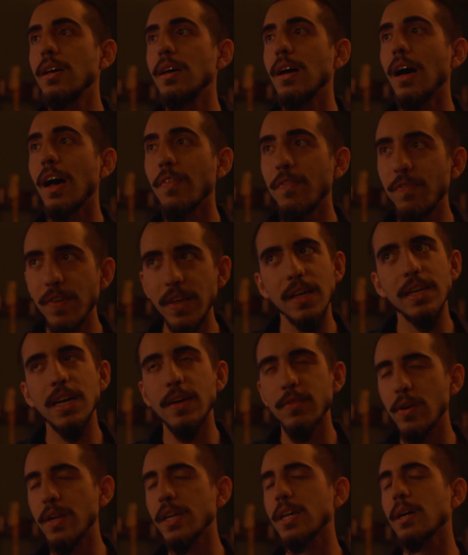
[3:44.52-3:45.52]
I feel like
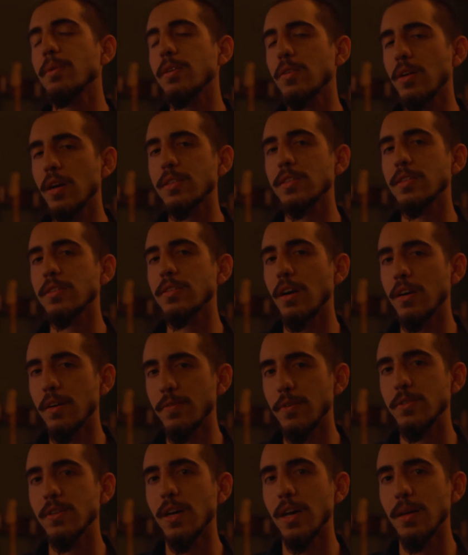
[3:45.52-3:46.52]
I've already come across this song a
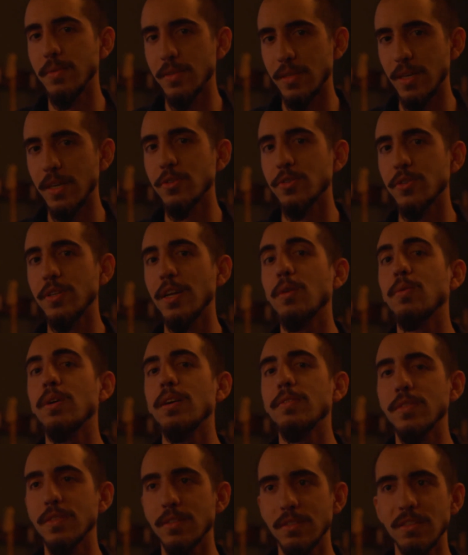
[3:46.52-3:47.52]
few times in Angels and
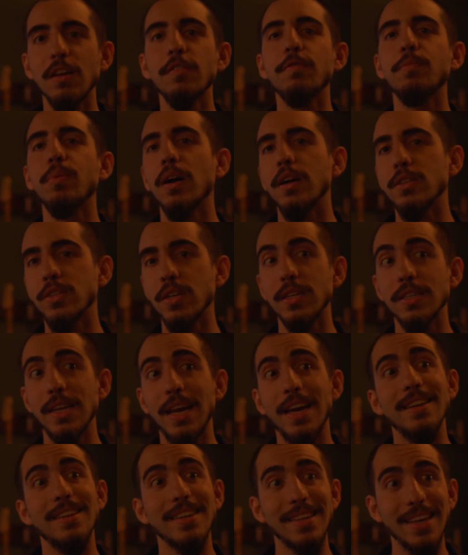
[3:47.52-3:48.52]
Airwaves' Love Project,
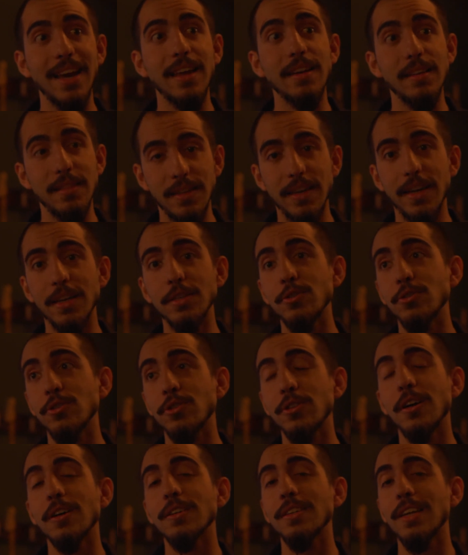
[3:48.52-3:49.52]
and again in the Angels
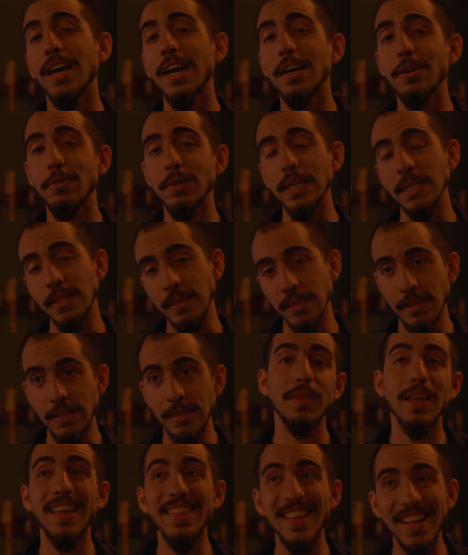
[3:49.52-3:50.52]
song Diary.
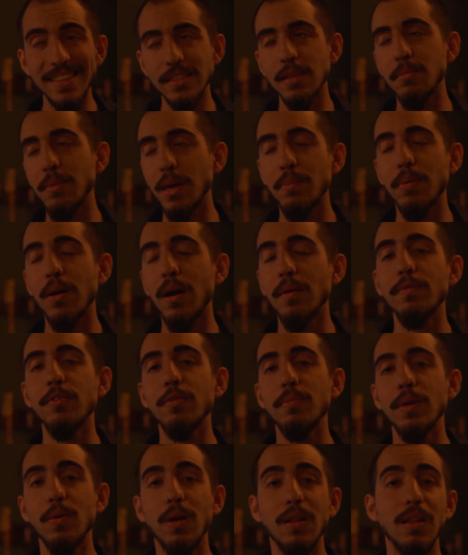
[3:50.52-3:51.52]
And that's the main problem for
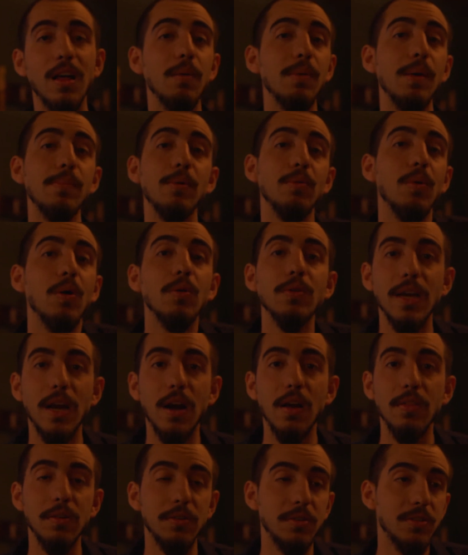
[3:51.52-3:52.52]
me. While a lot of people won't care
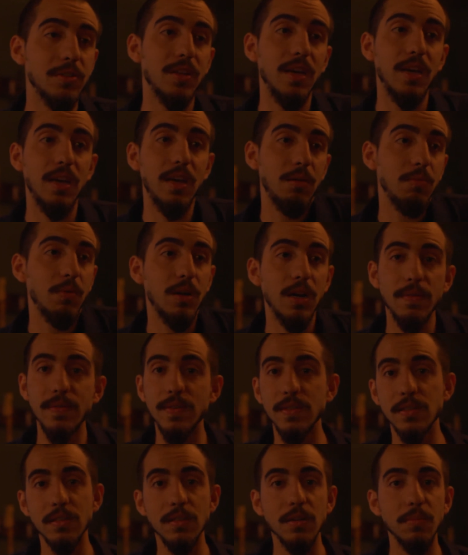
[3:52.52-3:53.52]
and they'll just say, hey, whatever,
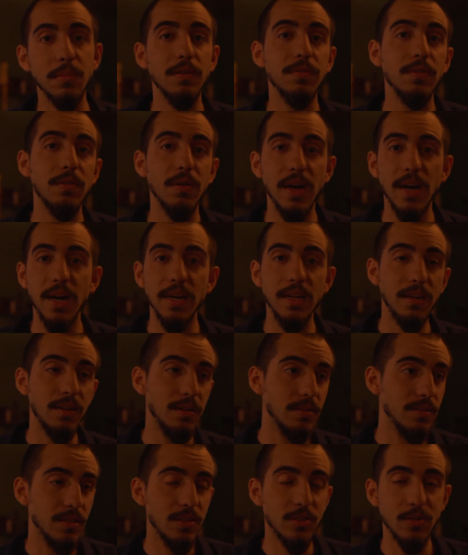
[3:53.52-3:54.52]
it's a little bit of variety,
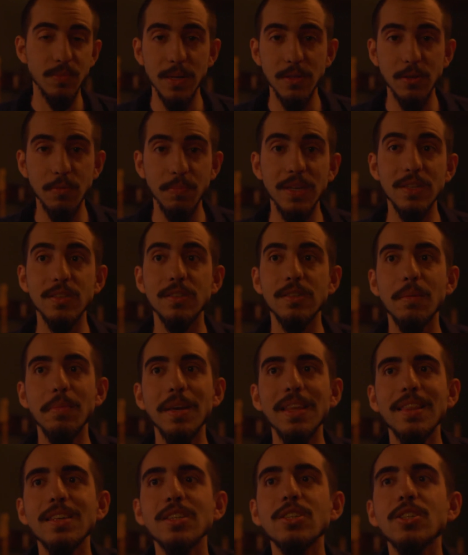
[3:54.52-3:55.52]
it's an instrumental piece. To
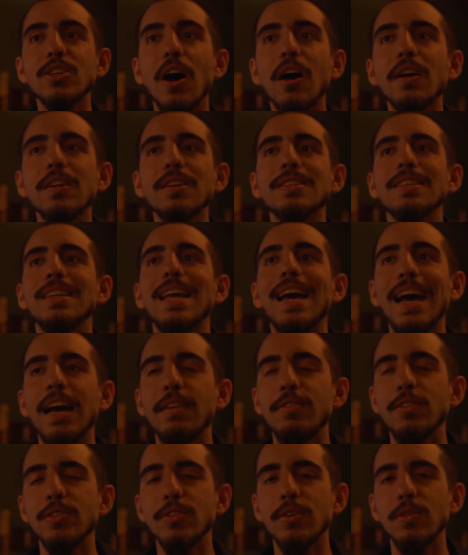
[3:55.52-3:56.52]
me, this song doesn't
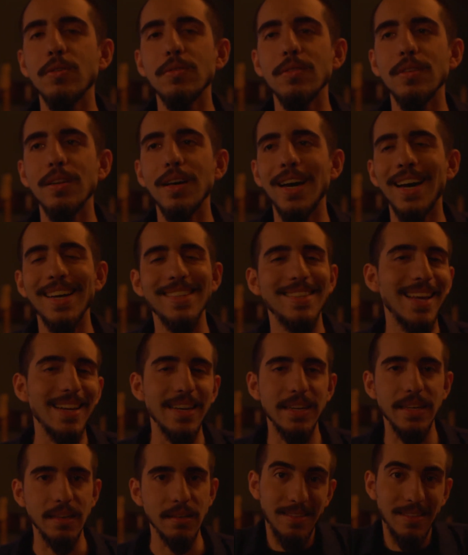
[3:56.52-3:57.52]
have its own
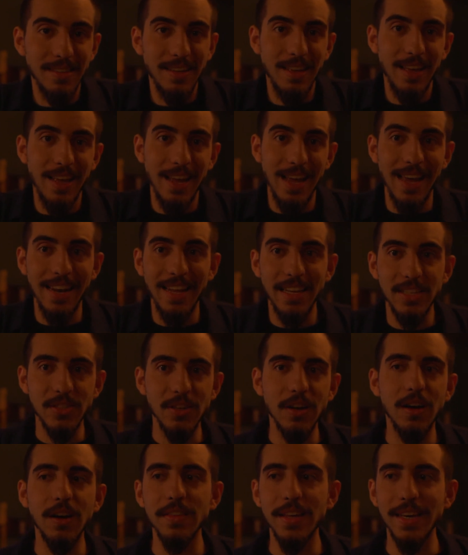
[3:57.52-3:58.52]
identity. And a
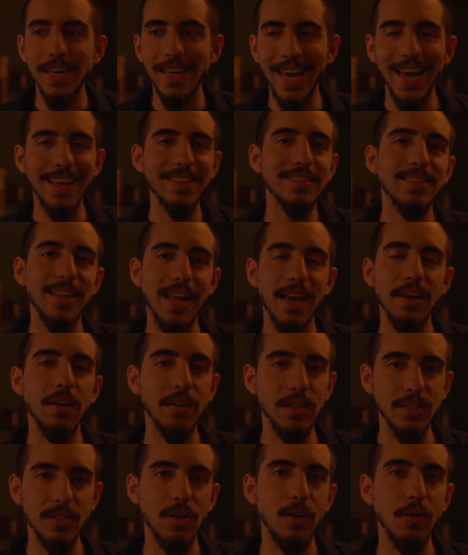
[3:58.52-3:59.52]
song that can't stand
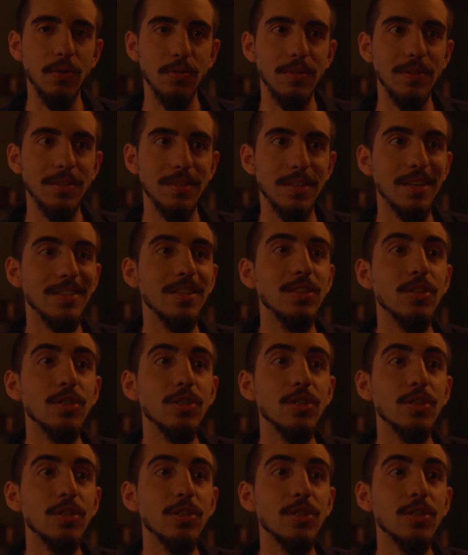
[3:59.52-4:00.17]
on its own doesn't